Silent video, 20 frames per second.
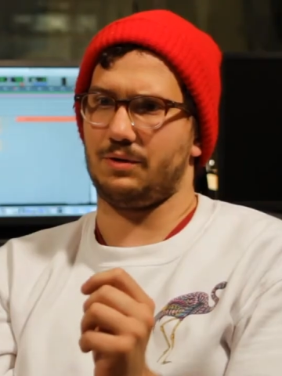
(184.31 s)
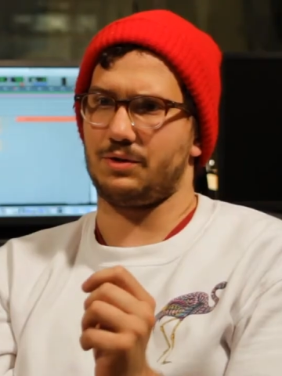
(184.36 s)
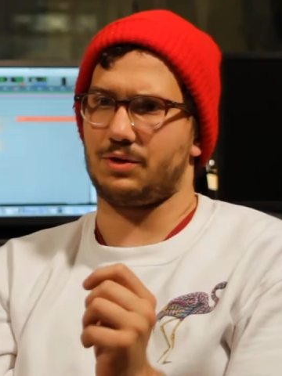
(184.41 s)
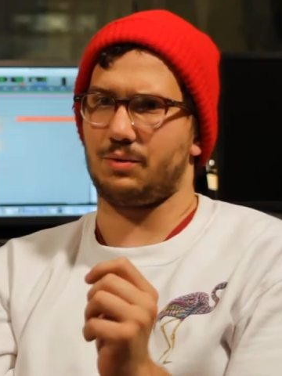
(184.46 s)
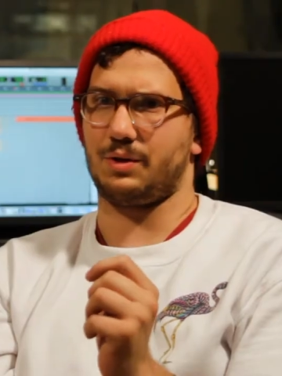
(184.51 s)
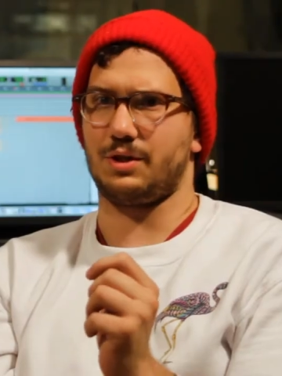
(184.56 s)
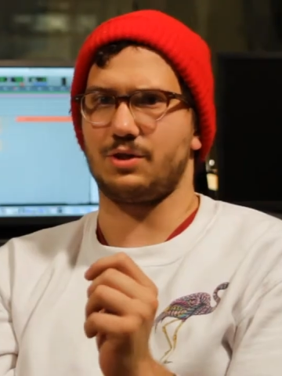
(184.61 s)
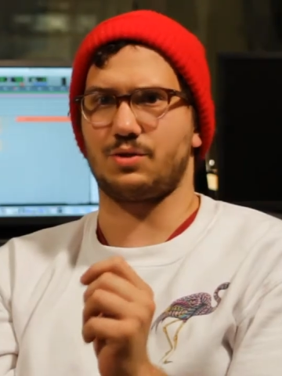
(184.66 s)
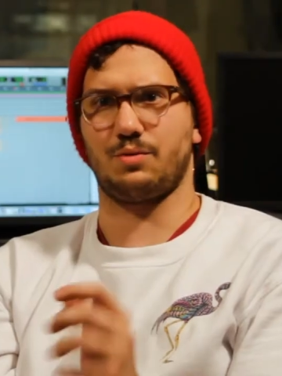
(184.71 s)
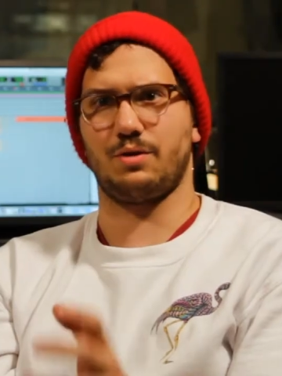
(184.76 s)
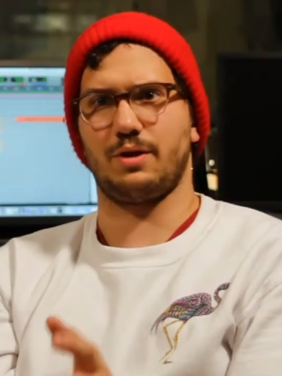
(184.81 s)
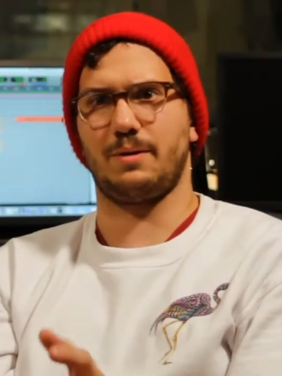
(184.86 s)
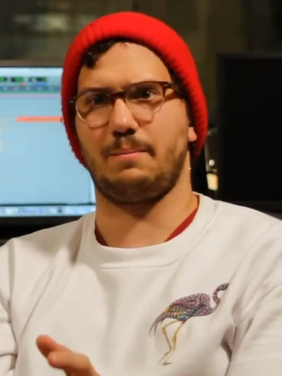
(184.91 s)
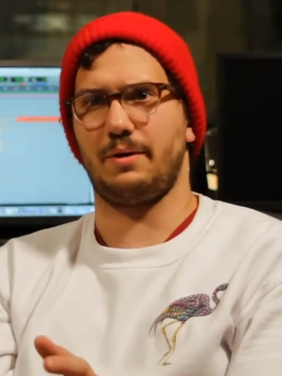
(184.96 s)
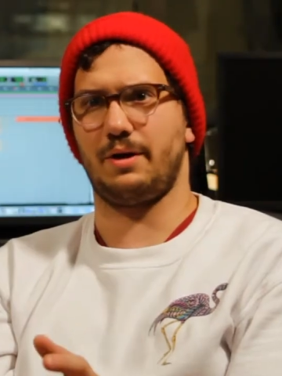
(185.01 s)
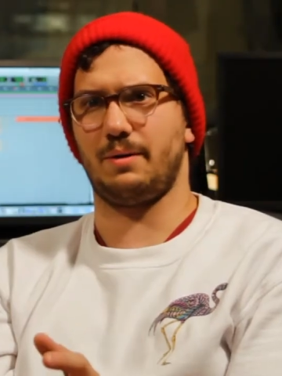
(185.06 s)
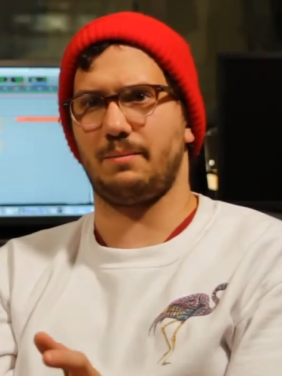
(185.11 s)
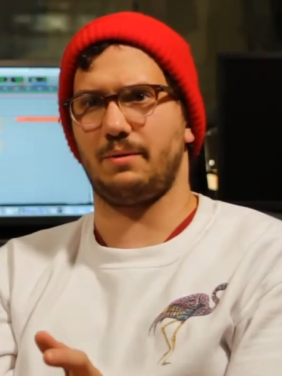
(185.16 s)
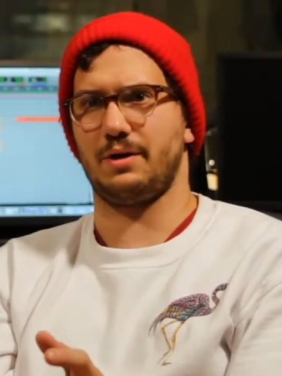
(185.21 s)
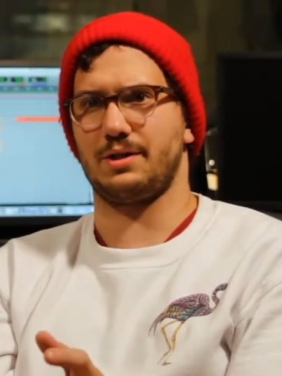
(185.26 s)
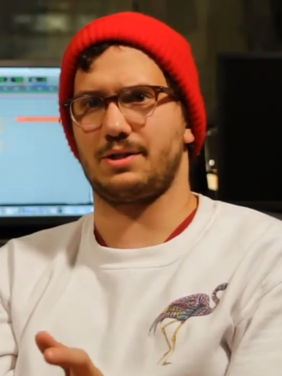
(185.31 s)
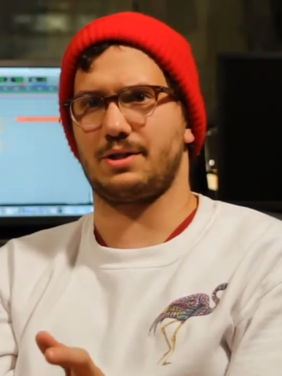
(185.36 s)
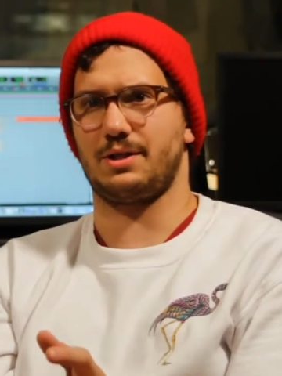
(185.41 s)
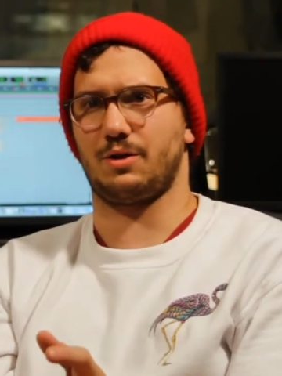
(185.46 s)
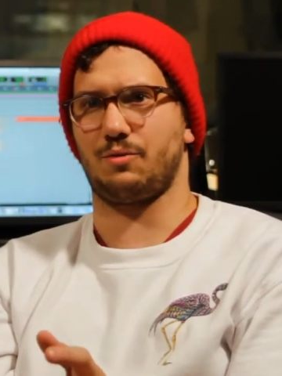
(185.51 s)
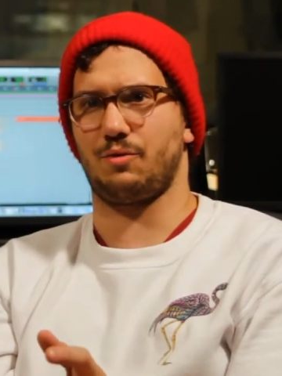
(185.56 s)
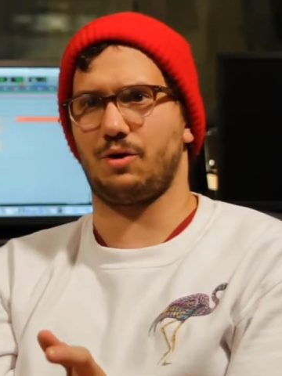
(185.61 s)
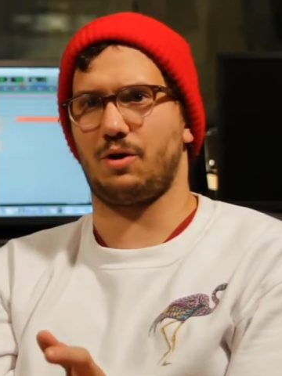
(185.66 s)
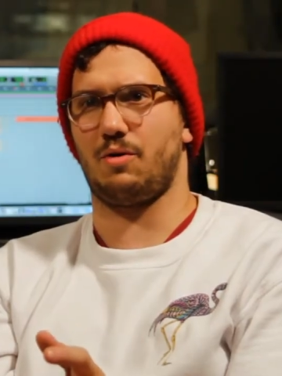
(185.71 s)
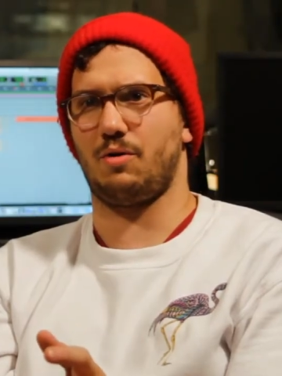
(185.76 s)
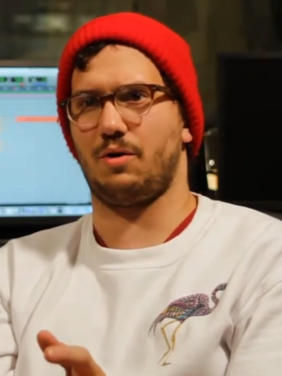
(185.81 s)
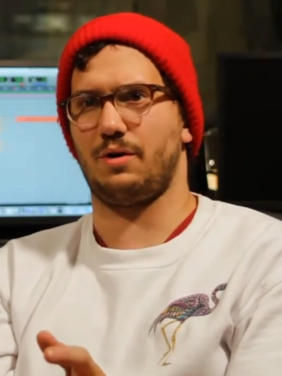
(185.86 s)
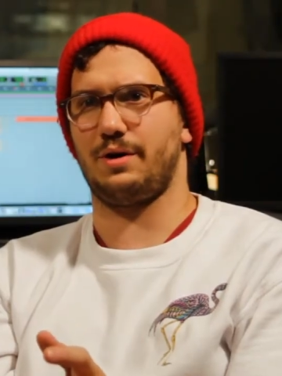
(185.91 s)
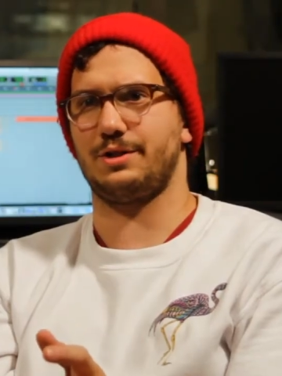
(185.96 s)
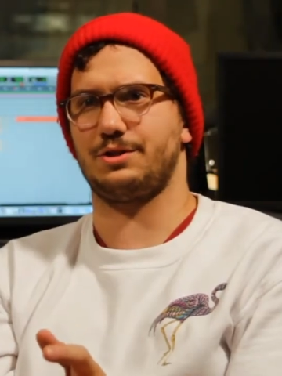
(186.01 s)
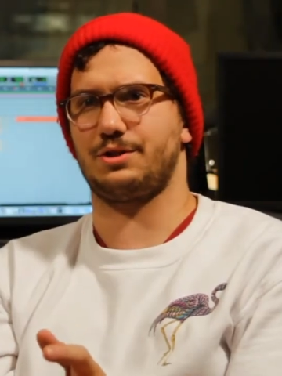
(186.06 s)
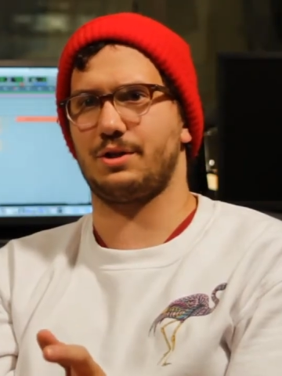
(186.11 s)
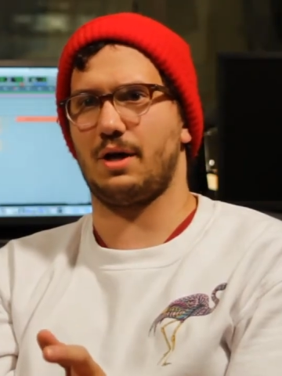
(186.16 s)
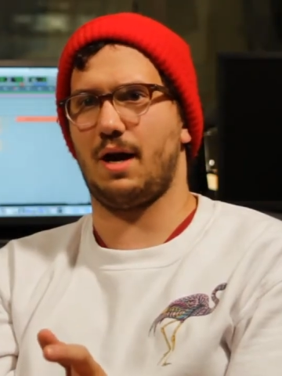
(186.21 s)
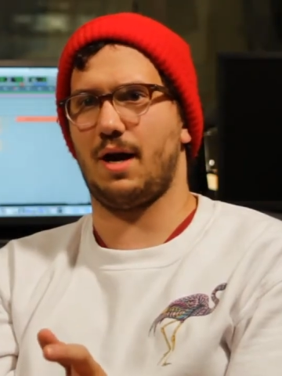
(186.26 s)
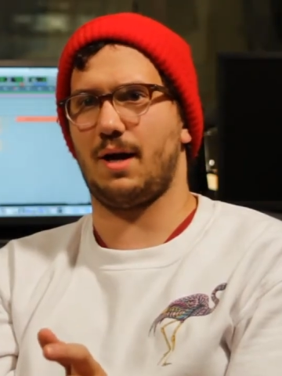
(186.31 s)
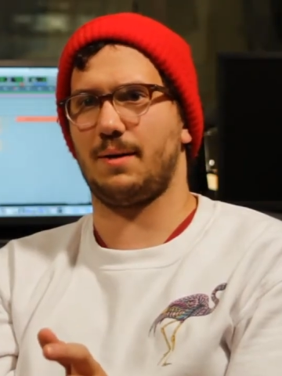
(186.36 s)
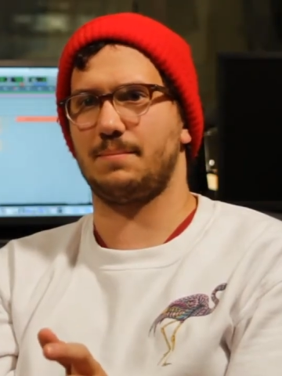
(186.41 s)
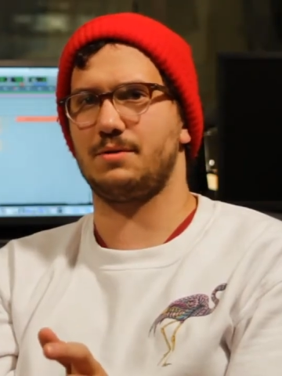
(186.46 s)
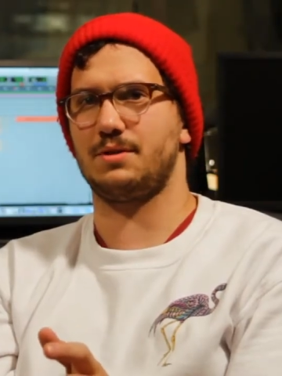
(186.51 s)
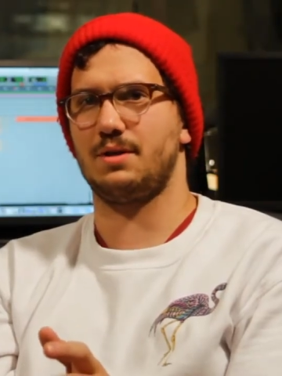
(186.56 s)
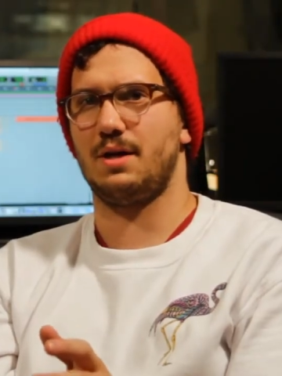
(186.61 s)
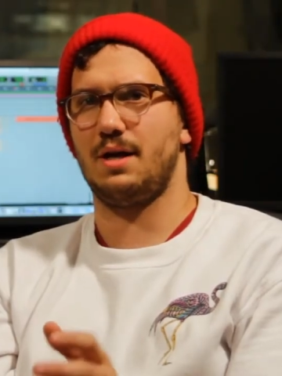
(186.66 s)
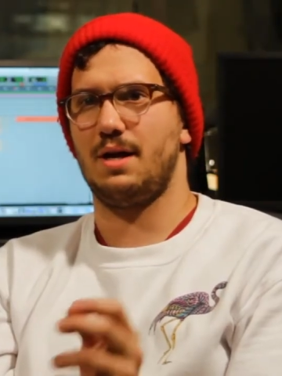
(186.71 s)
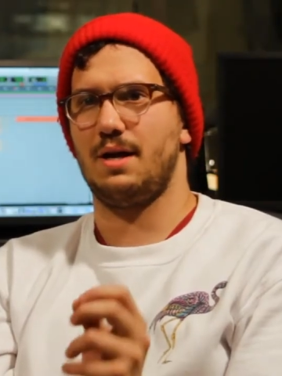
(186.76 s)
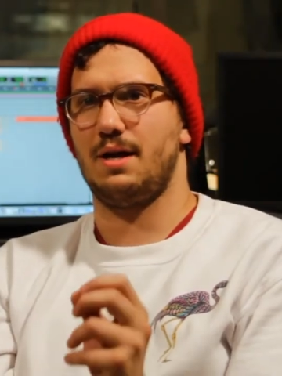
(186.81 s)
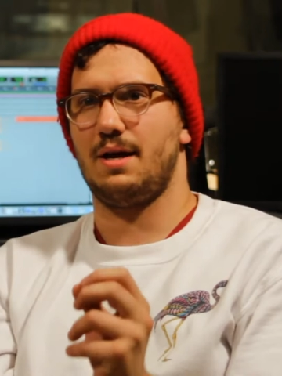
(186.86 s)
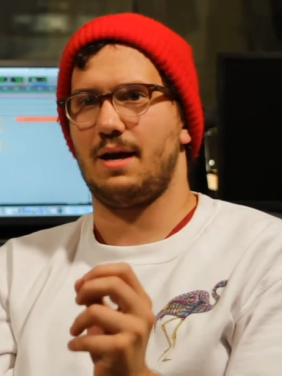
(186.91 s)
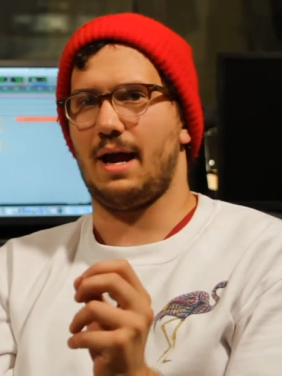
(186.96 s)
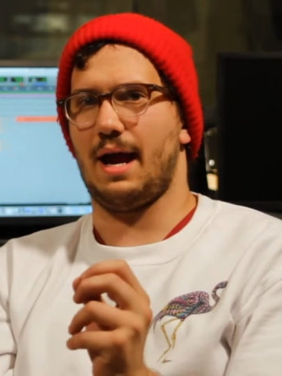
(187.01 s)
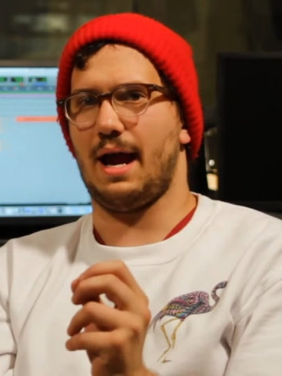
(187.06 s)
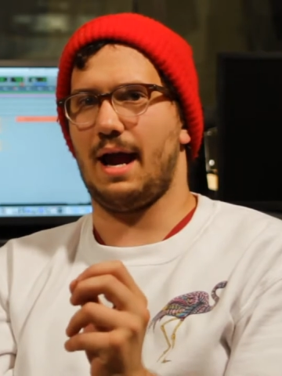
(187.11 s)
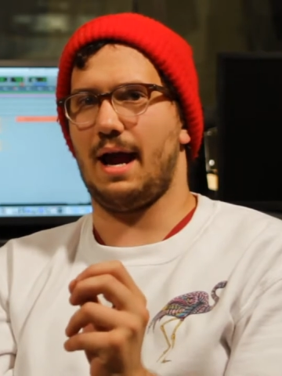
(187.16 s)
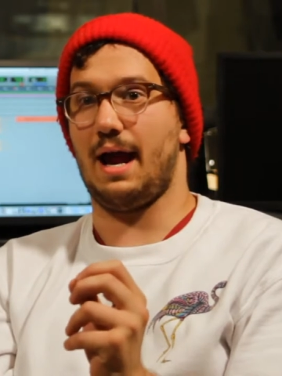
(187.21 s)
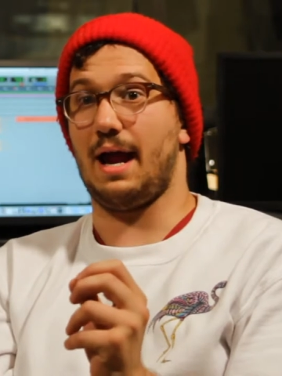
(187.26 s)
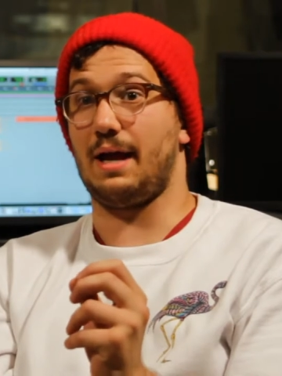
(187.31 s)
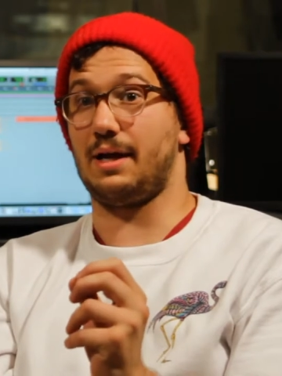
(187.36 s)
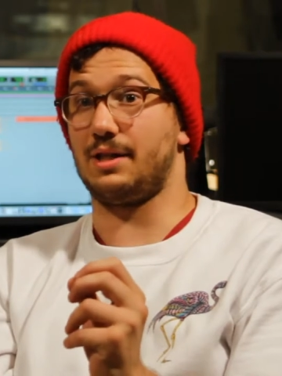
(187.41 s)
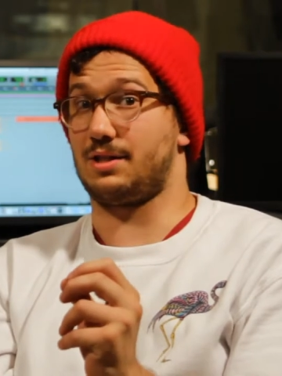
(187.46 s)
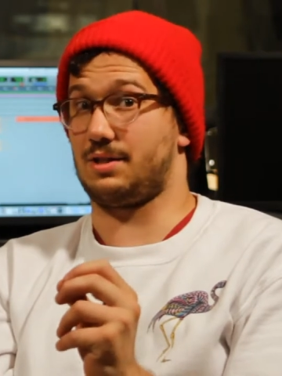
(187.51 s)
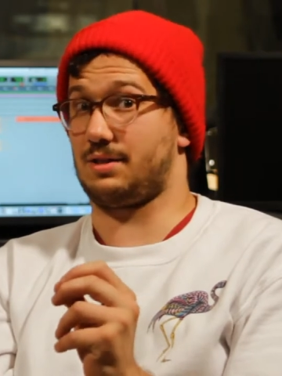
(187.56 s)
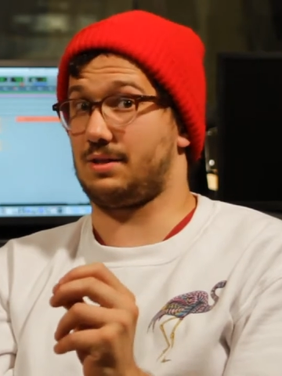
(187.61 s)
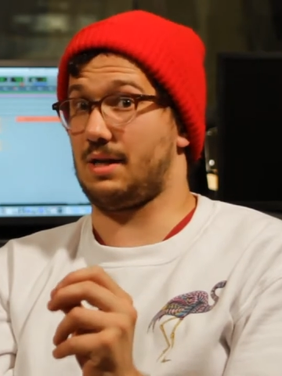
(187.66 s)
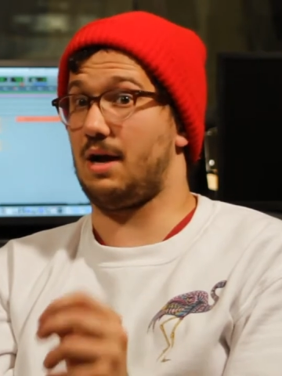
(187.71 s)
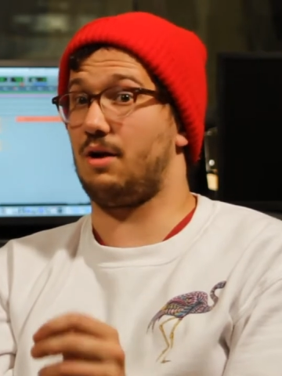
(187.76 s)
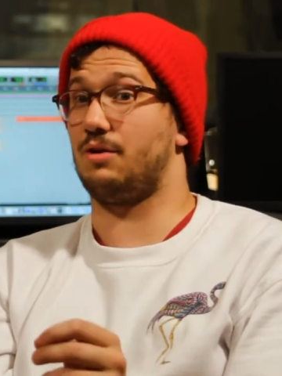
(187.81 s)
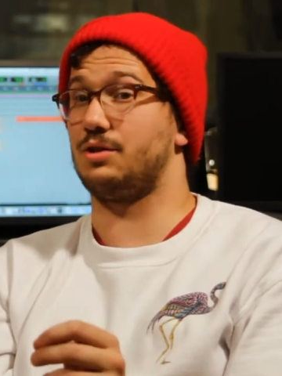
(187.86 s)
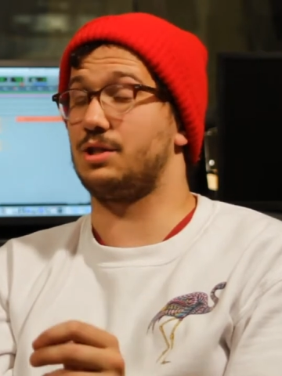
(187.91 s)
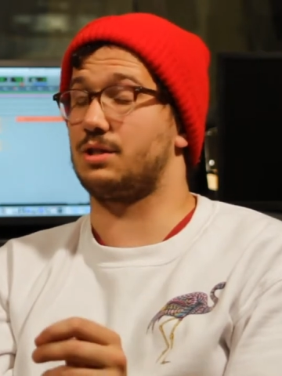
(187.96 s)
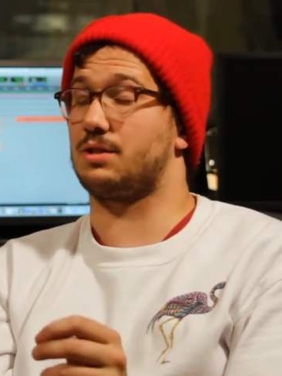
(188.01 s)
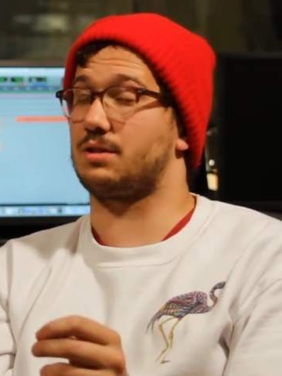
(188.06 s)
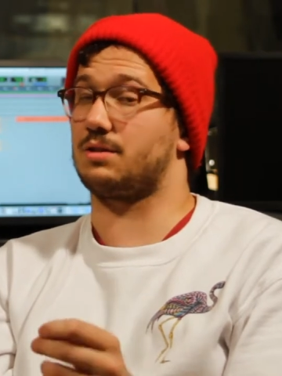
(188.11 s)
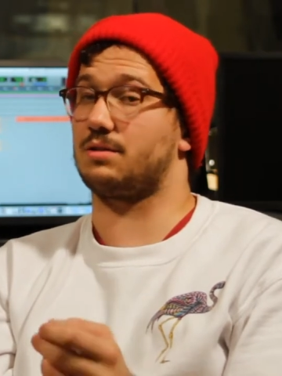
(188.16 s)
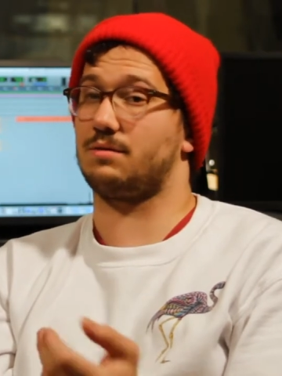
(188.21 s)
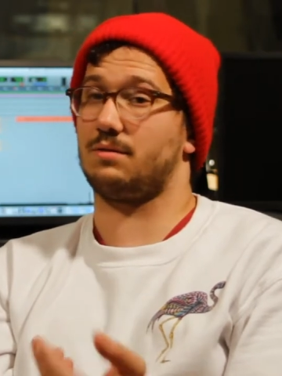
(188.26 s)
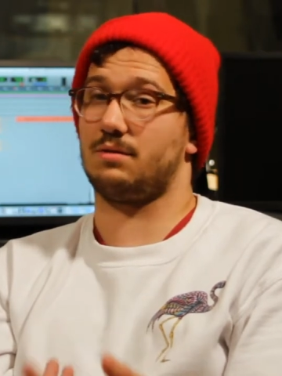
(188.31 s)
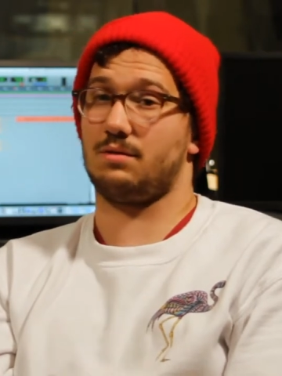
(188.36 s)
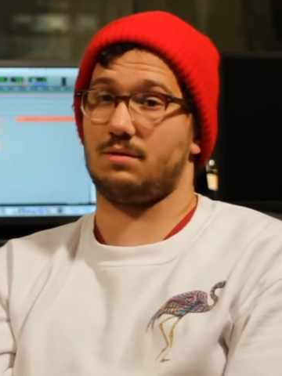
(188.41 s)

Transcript: doing these really minimalistic recording jobs and it sounds